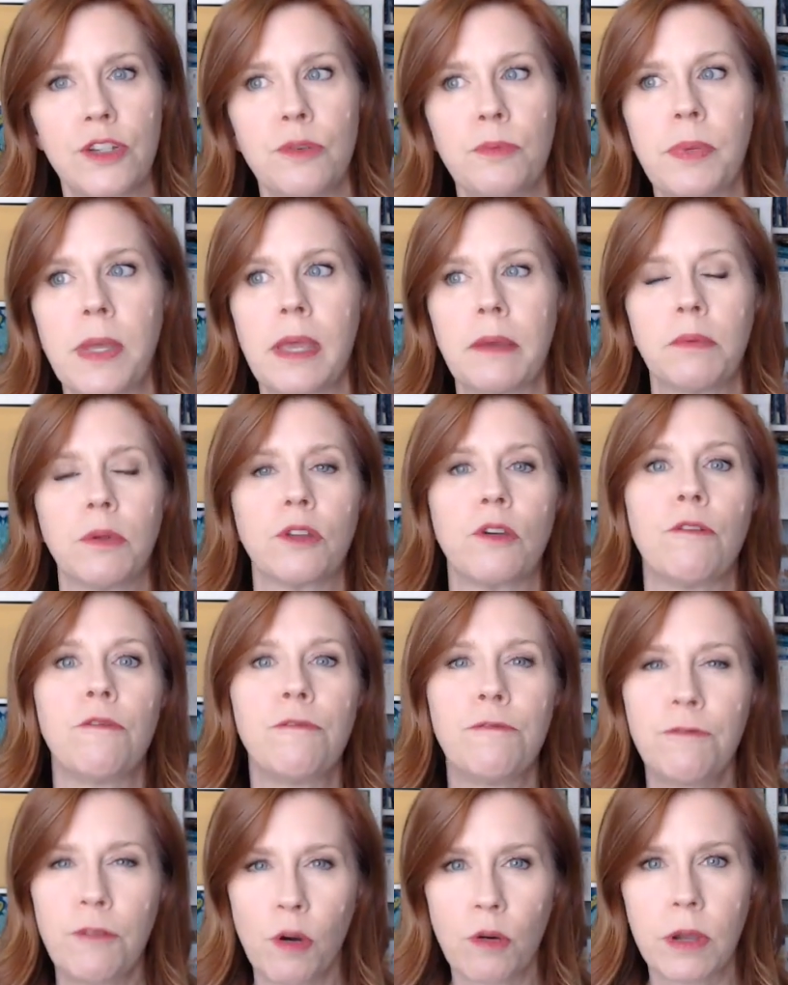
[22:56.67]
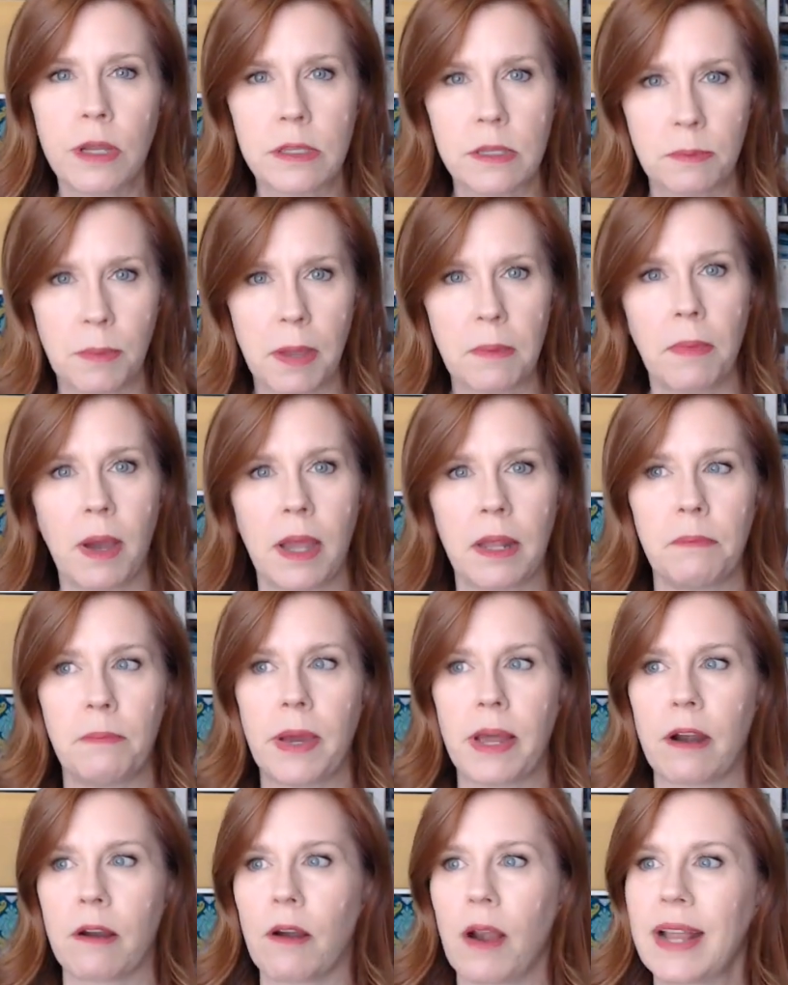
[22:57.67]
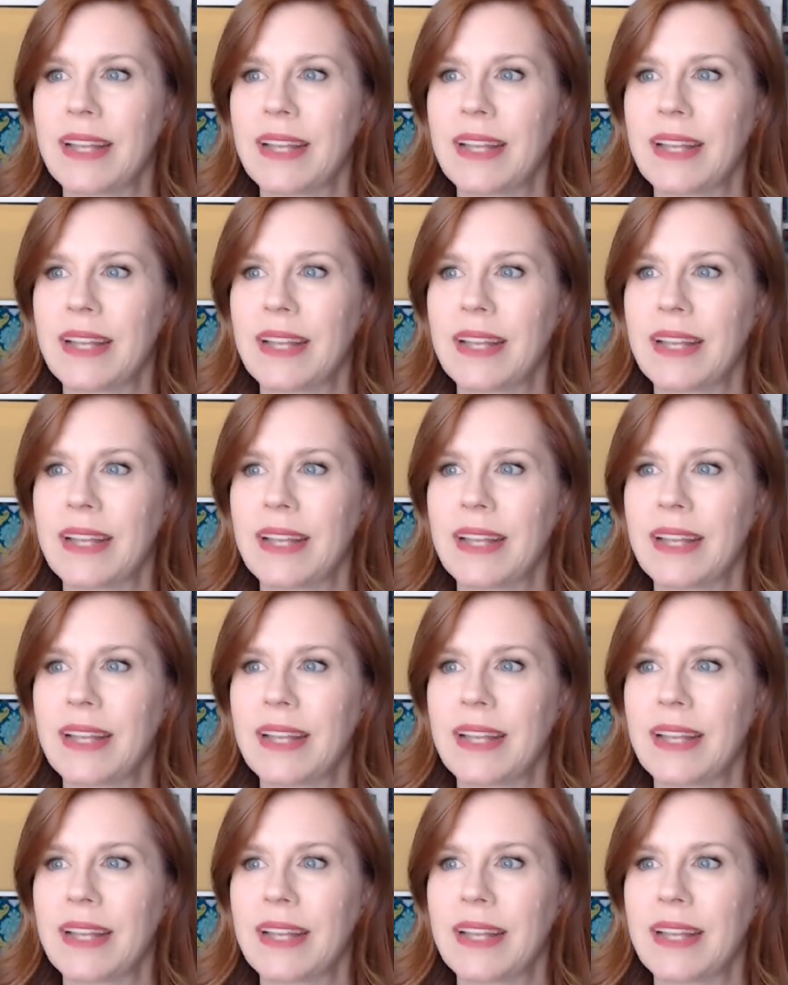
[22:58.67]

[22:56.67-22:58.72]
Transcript: to be able to focus my mind better.